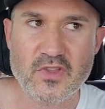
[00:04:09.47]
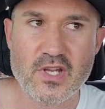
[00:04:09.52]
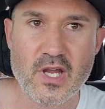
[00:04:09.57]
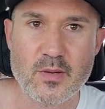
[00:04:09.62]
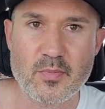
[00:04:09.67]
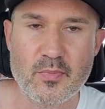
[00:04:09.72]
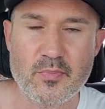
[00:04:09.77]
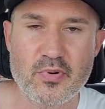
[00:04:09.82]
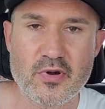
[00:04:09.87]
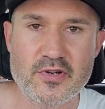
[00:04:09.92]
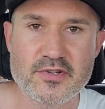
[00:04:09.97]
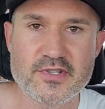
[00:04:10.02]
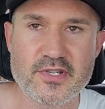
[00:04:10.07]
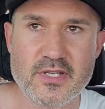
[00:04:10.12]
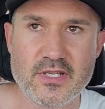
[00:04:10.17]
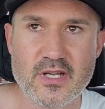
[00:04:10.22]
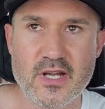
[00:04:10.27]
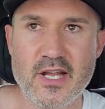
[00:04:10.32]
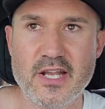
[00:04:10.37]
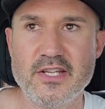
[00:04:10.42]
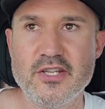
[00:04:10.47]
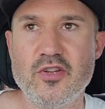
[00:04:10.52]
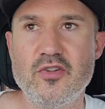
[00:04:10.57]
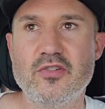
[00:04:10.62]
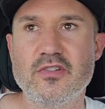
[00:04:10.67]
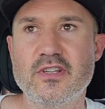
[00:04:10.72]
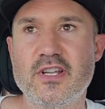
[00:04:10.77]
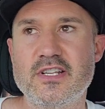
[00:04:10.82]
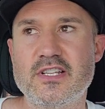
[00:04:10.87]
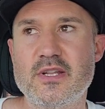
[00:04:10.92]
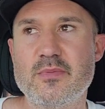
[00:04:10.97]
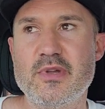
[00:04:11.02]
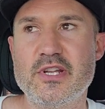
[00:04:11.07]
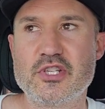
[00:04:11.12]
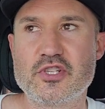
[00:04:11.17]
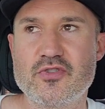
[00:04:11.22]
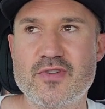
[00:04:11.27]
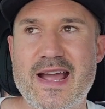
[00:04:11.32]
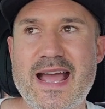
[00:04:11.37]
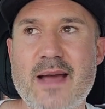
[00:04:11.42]
type of person and you don't like to be
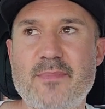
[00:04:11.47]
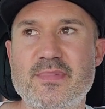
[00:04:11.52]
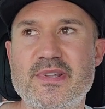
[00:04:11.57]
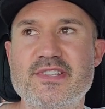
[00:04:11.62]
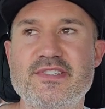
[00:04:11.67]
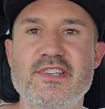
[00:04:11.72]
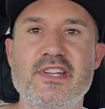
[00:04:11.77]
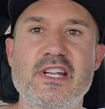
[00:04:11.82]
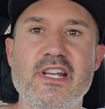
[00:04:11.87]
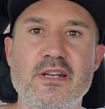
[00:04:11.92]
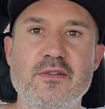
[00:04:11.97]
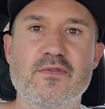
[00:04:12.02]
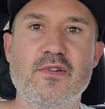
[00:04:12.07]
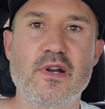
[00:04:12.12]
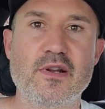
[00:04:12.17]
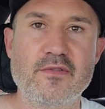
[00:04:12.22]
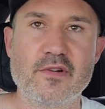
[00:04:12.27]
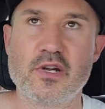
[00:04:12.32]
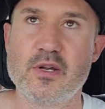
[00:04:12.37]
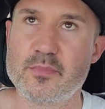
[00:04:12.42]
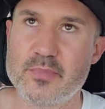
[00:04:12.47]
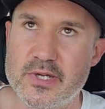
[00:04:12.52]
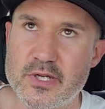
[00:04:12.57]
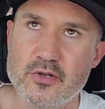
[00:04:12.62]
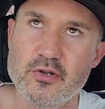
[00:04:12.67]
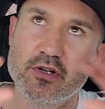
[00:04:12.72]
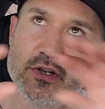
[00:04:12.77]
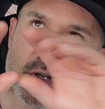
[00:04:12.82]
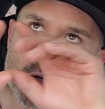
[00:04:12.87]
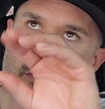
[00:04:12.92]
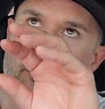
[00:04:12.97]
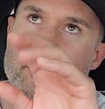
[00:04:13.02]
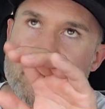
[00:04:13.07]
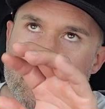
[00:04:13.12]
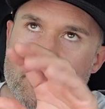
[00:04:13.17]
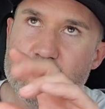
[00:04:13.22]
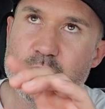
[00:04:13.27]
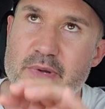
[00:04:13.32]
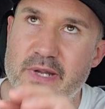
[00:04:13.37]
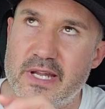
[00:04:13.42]
trapped sitting in front of a computer going
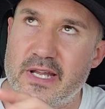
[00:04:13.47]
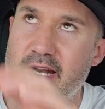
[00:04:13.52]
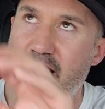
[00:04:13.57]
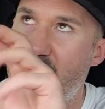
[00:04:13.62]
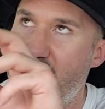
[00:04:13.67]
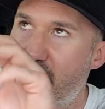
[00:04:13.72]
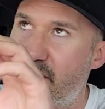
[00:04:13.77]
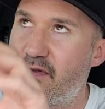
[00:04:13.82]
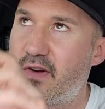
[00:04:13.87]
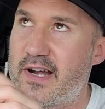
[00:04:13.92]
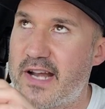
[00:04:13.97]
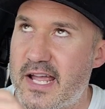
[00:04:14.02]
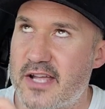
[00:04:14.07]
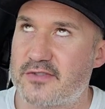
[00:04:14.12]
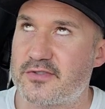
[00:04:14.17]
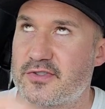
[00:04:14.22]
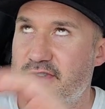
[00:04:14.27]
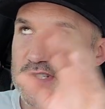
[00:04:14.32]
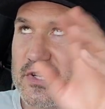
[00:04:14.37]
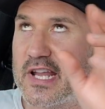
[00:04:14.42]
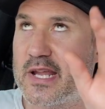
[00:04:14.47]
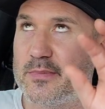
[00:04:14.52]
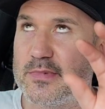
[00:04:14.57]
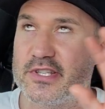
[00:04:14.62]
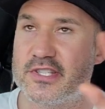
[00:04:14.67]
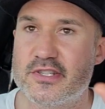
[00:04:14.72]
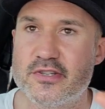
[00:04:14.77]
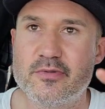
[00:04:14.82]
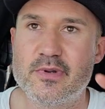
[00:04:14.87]
through P&L, financial statements,